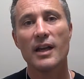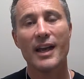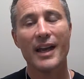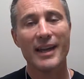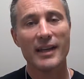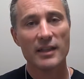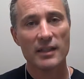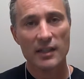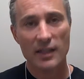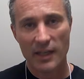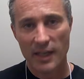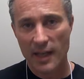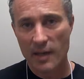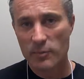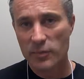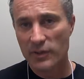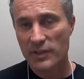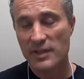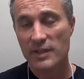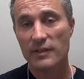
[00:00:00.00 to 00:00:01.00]
and
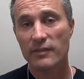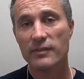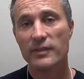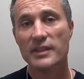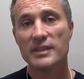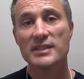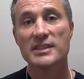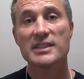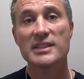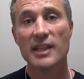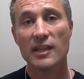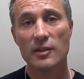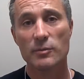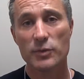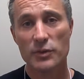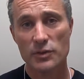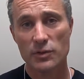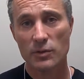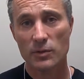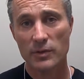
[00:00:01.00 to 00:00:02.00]
collaborative and
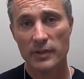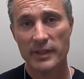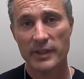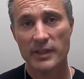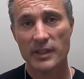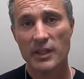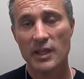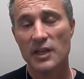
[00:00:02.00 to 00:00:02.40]
celebratory.